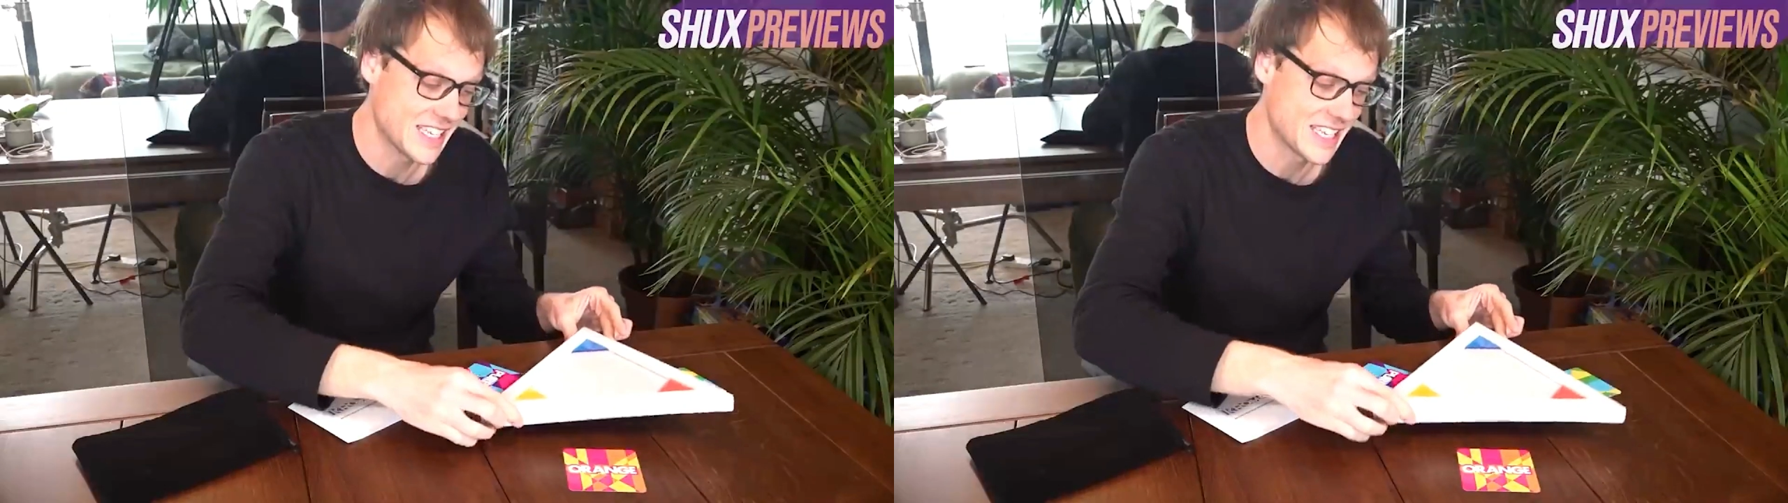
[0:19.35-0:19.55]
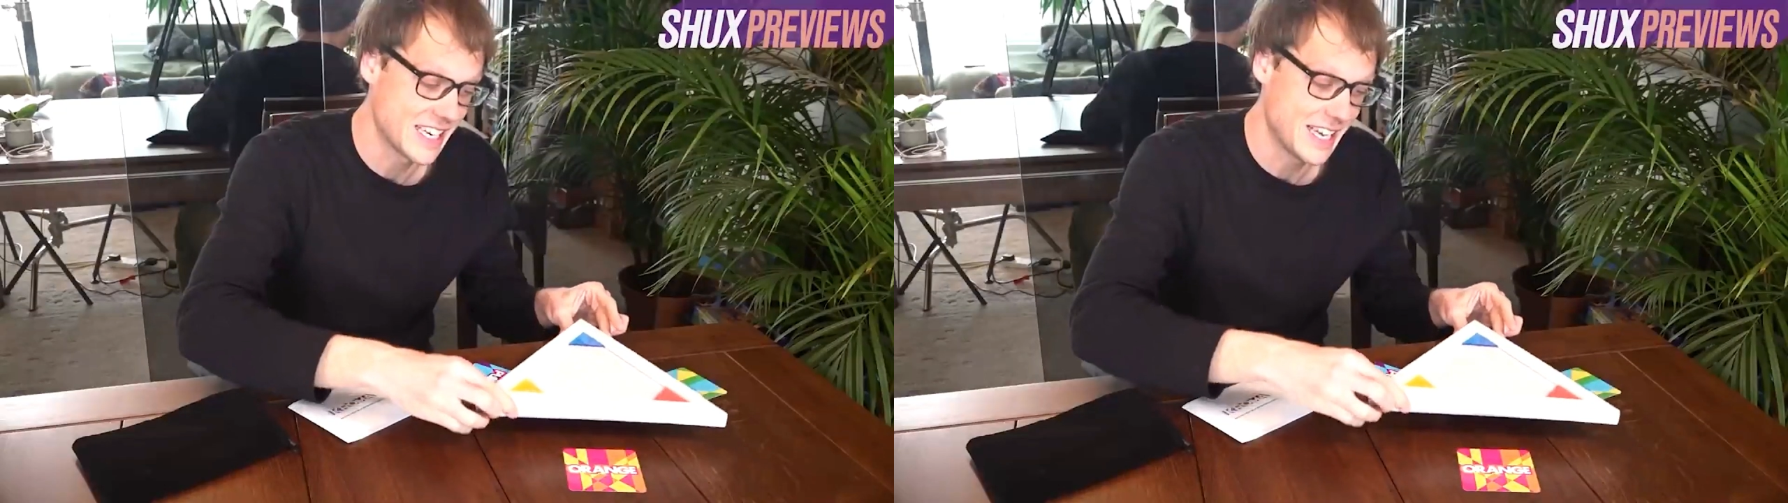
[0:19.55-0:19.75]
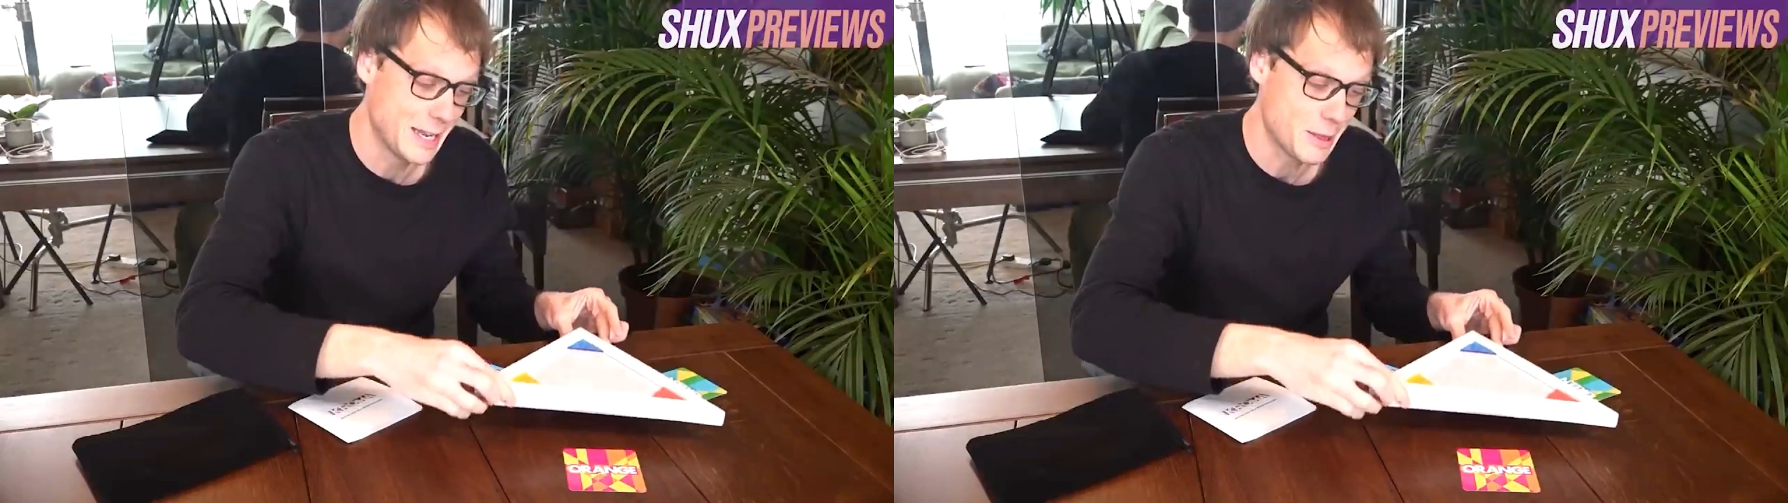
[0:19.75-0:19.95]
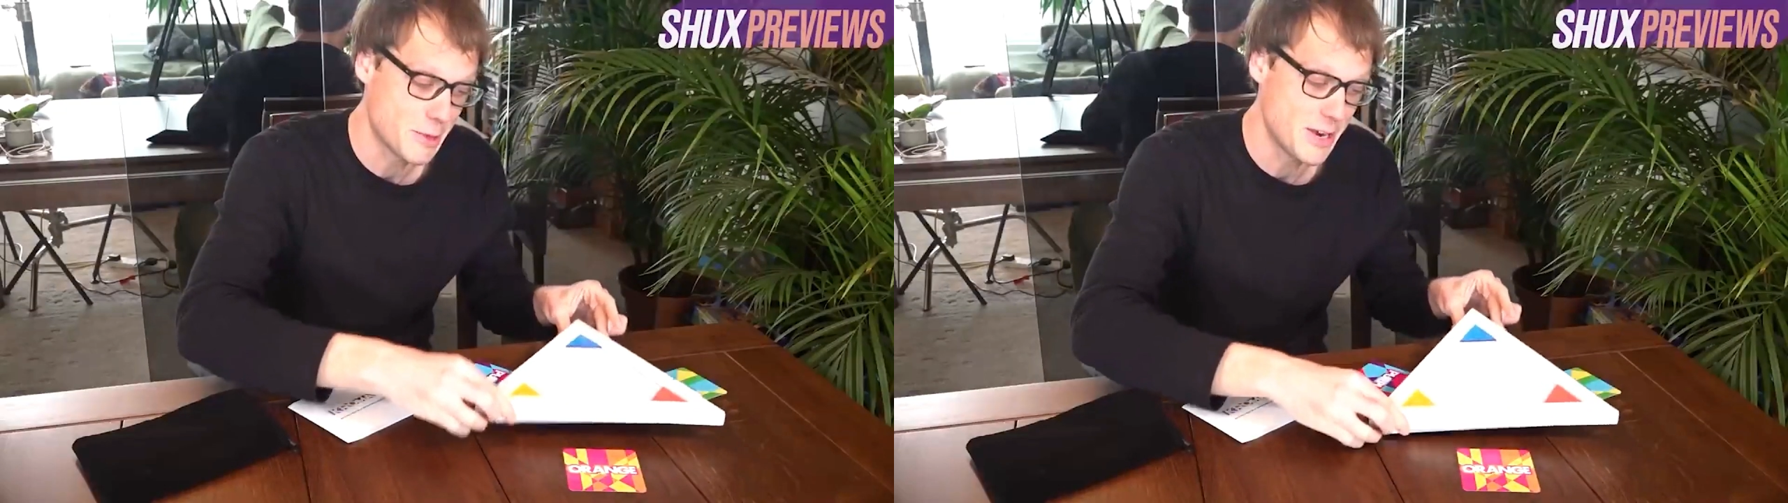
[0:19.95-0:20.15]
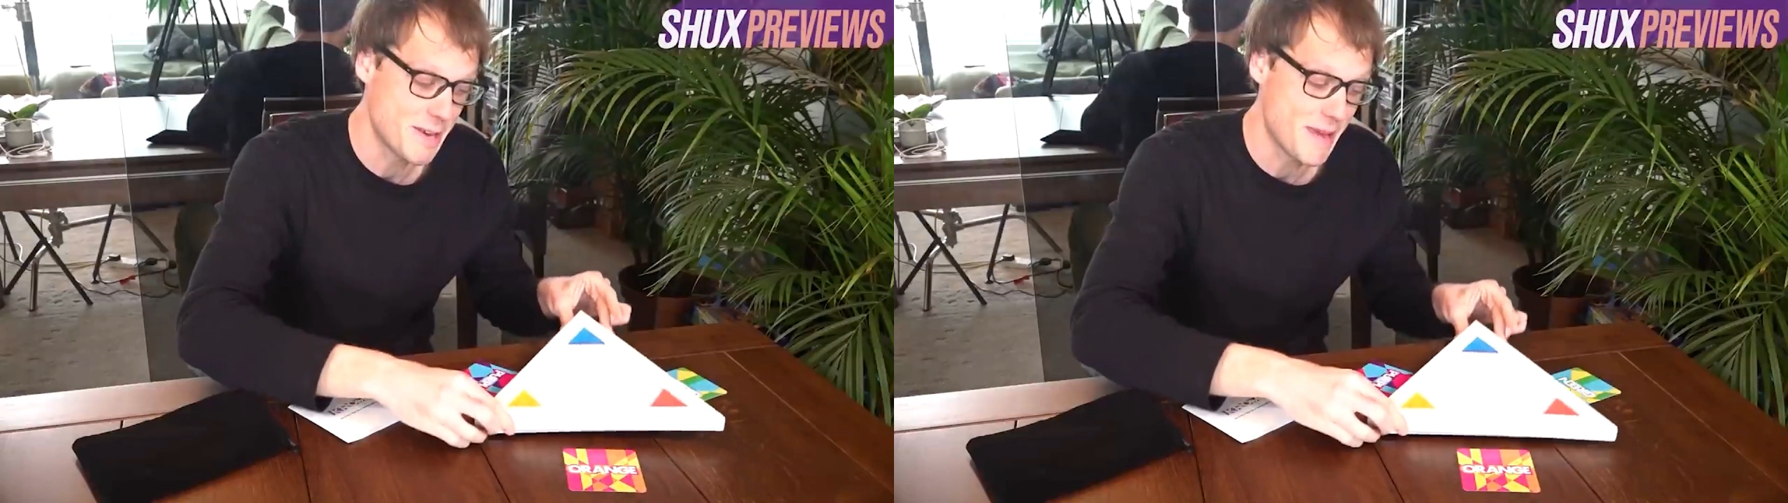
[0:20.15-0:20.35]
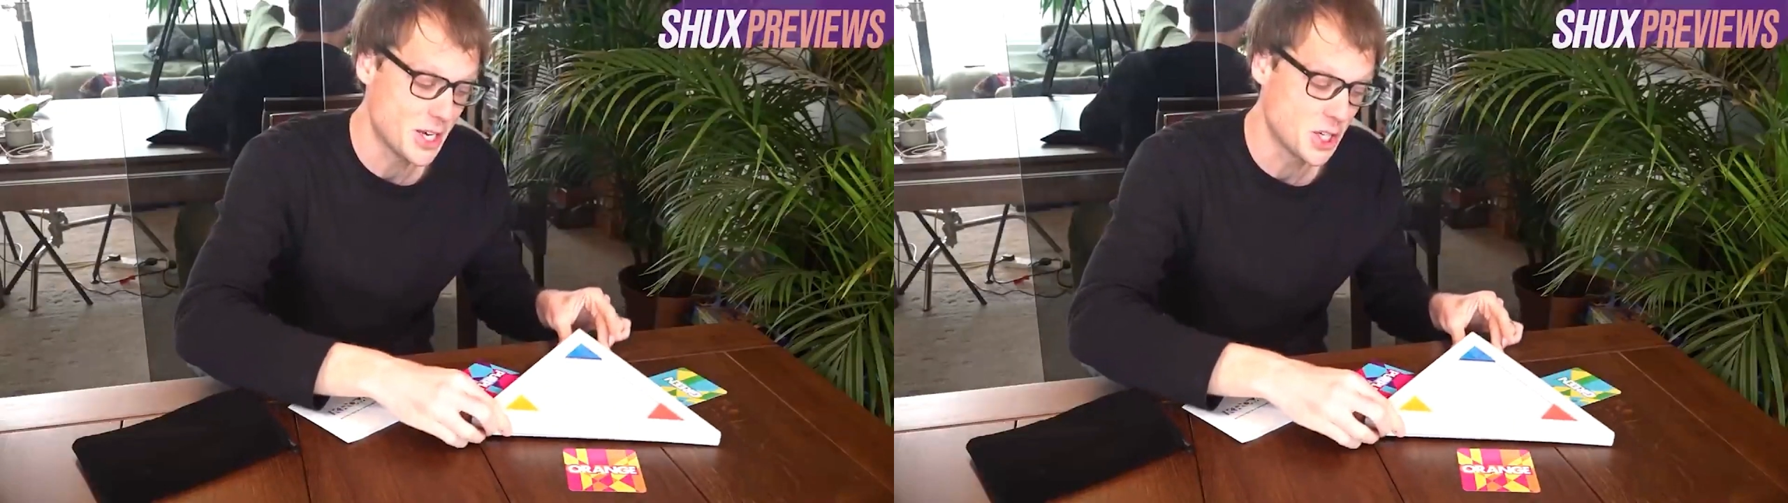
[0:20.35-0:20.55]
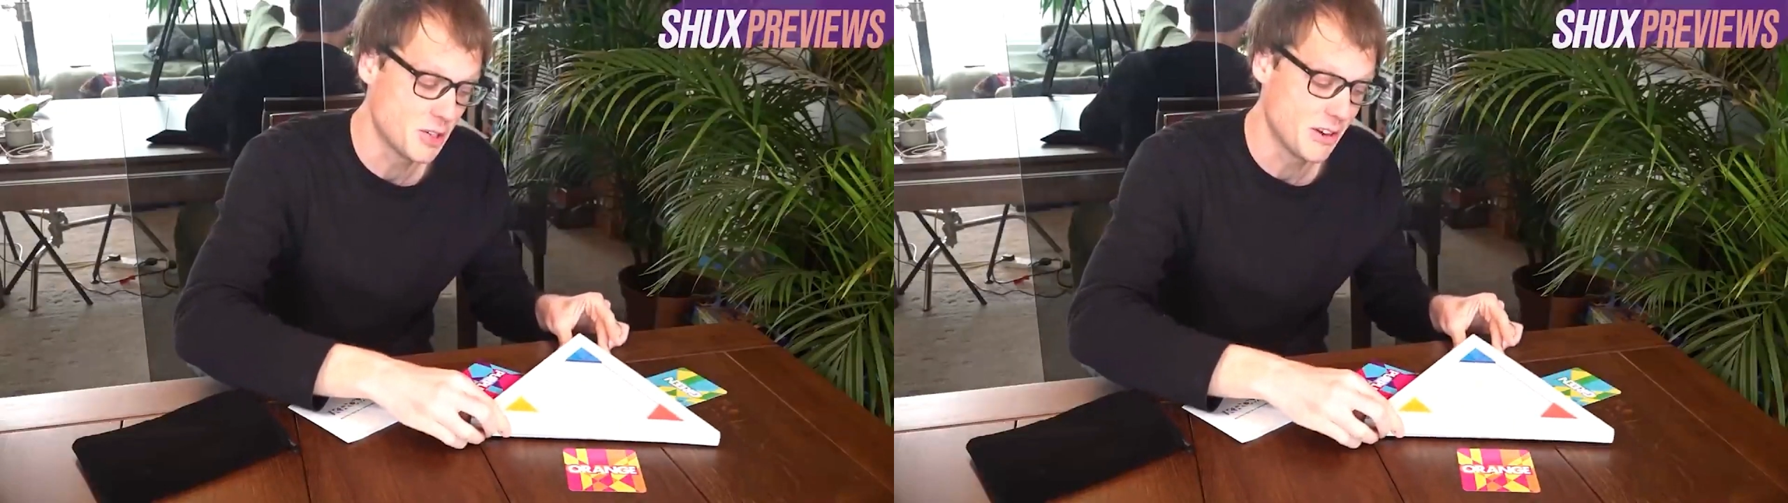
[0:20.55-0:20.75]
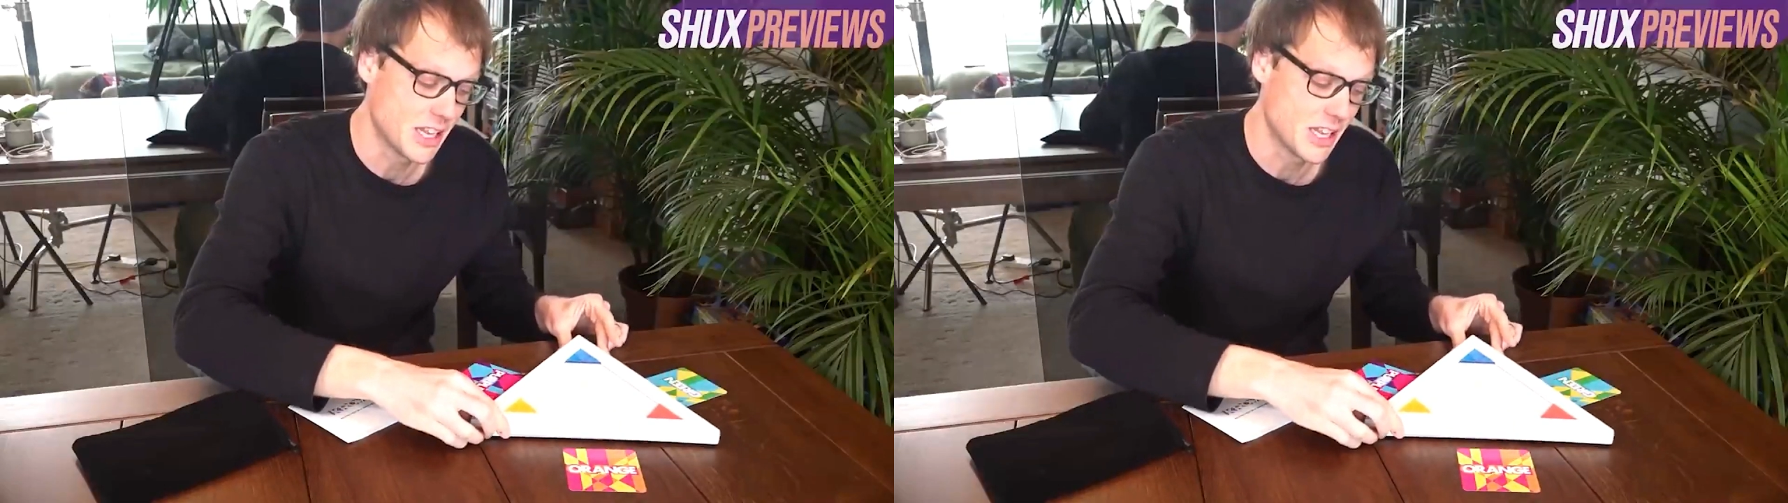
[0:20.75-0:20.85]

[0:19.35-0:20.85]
it's a little three-dimensional,